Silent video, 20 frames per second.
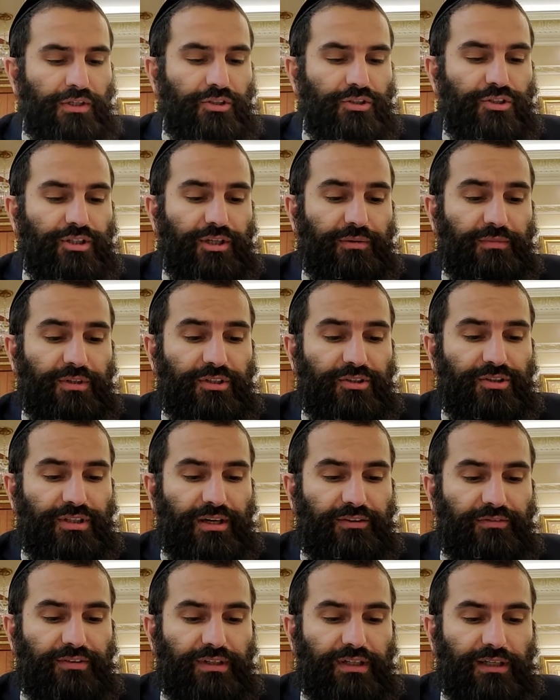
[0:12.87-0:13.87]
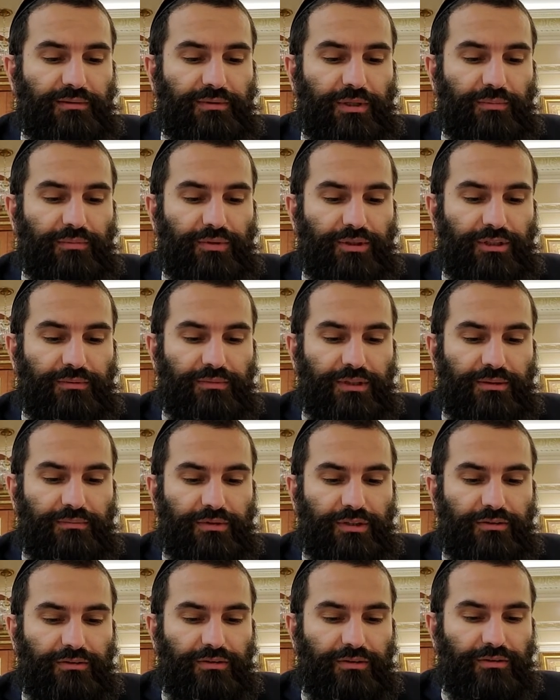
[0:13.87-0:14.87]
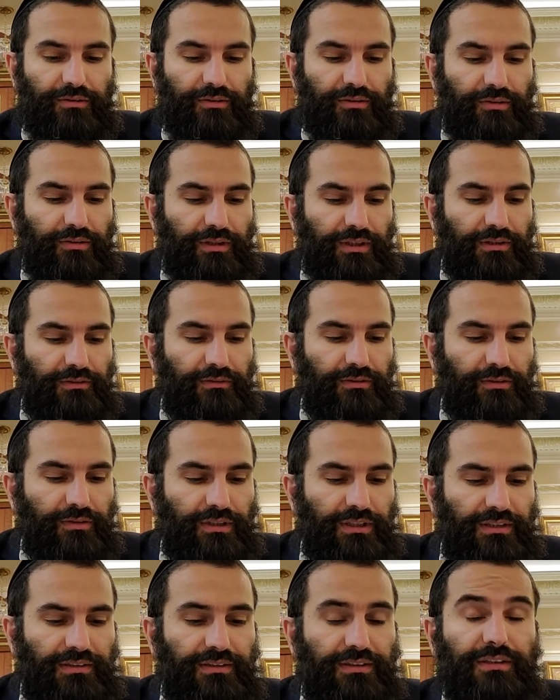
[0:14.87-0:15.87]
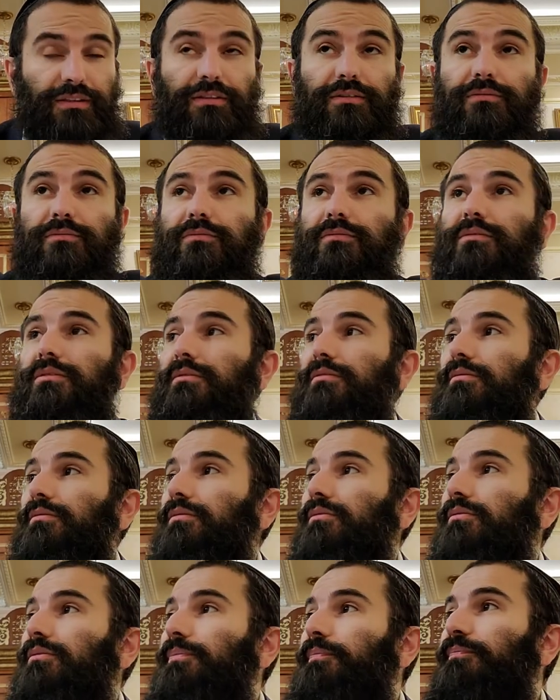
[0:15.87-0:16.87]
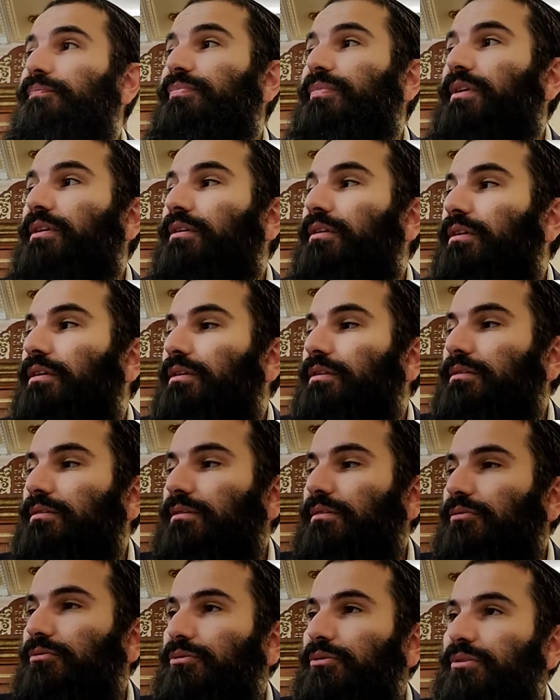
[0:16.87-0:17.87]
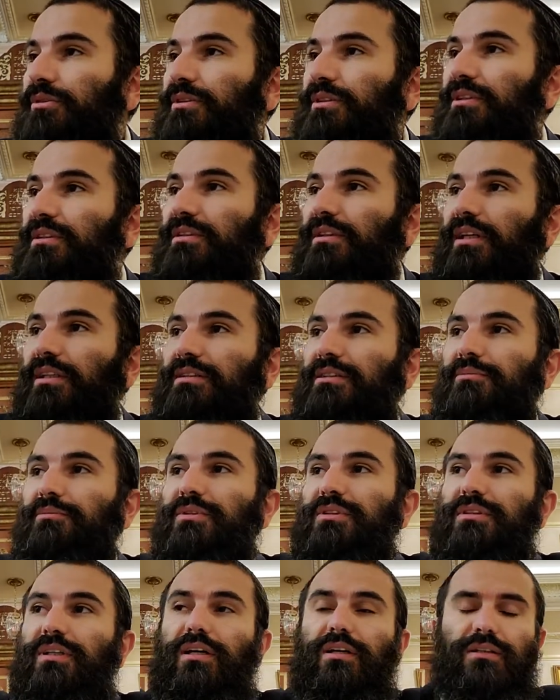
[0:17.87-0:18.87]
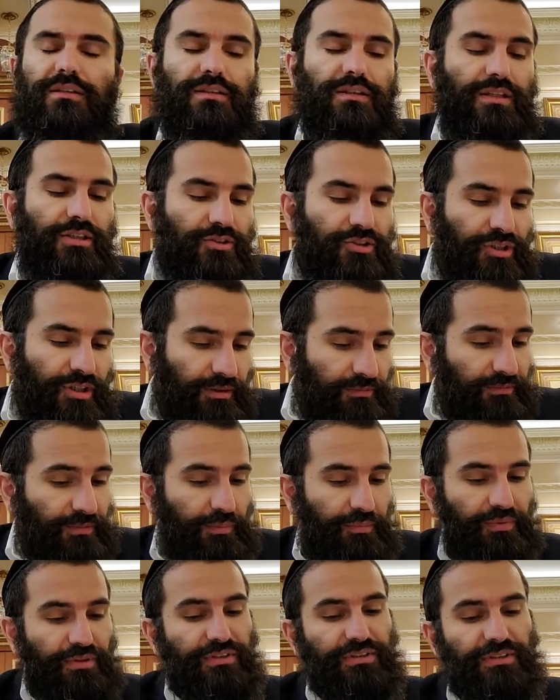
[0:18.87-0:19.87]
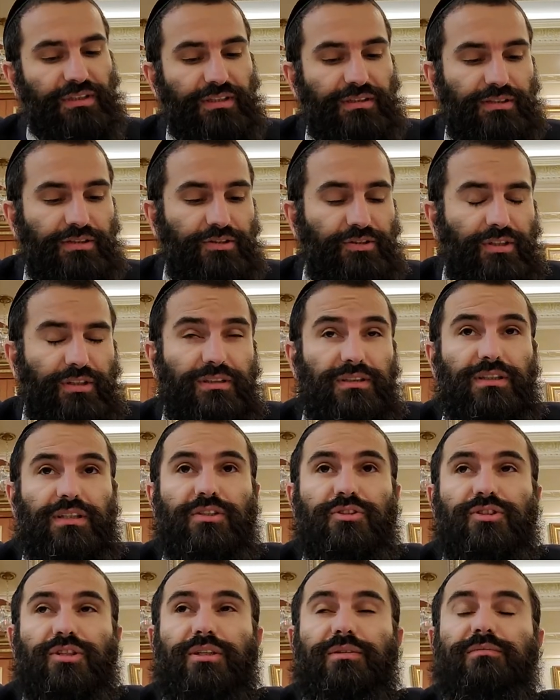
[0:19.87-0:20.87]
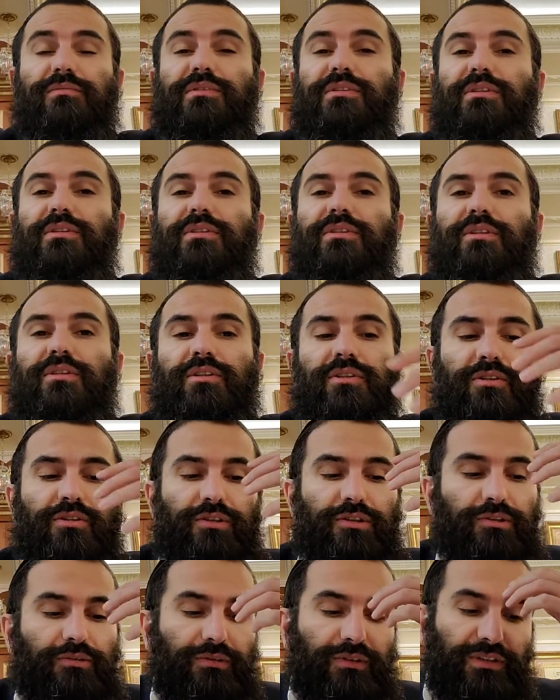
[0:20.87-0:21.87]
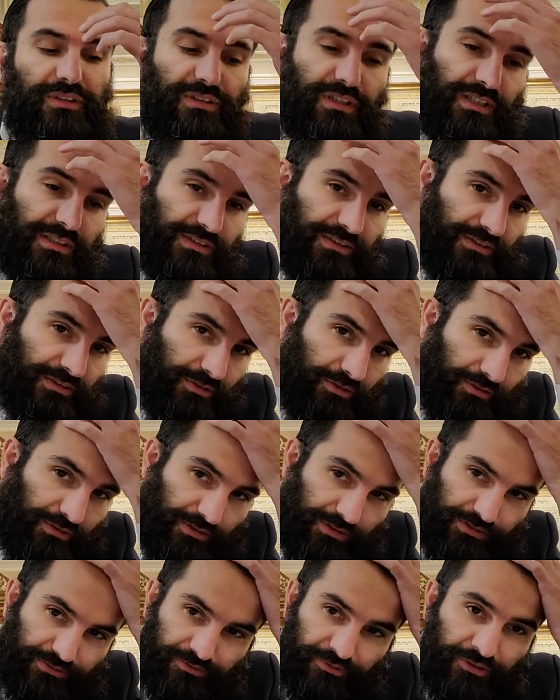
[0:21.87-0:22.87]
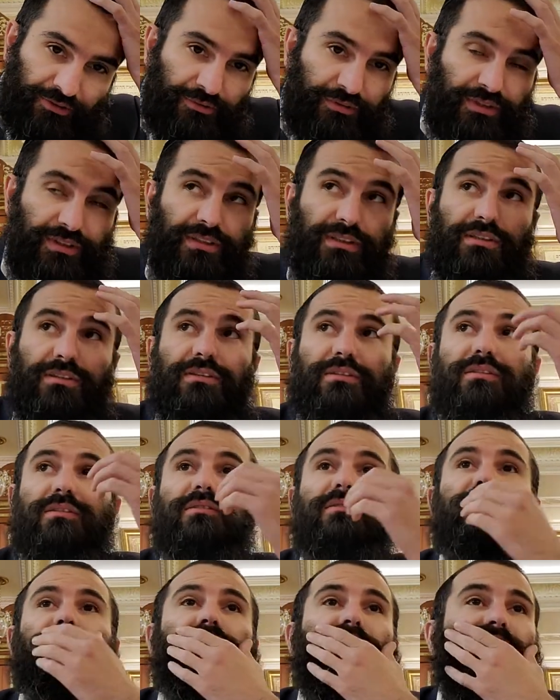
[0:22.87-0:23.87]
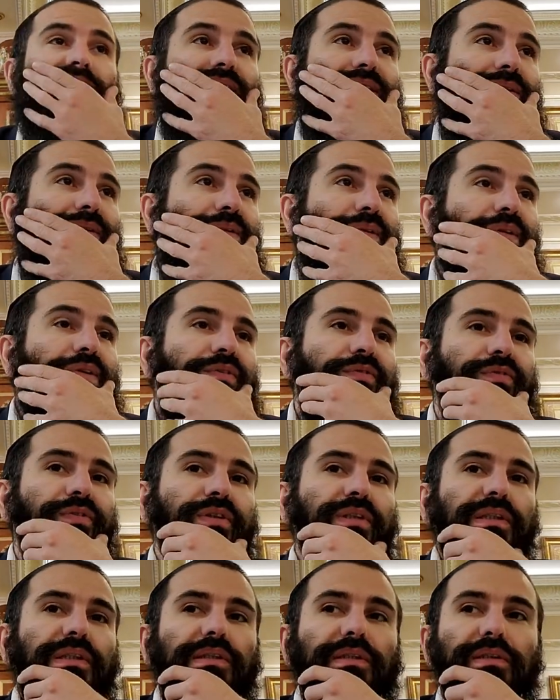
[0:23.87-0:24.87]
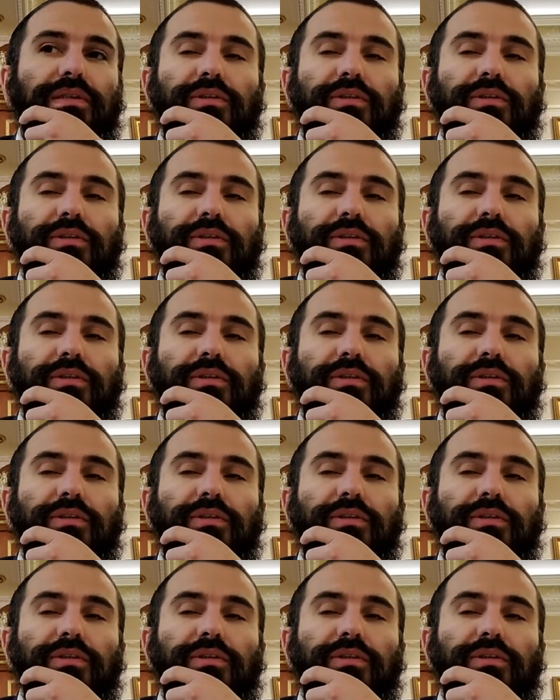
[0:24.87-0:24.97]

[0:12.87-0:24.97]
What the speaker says: Shamin Shafakad Mabrim and Biado Loilo Il Velo Lazik. So we're discussing Bitachan and Hashem. A person has to trust in Hashem. So we're discussing all the different reasons and all the different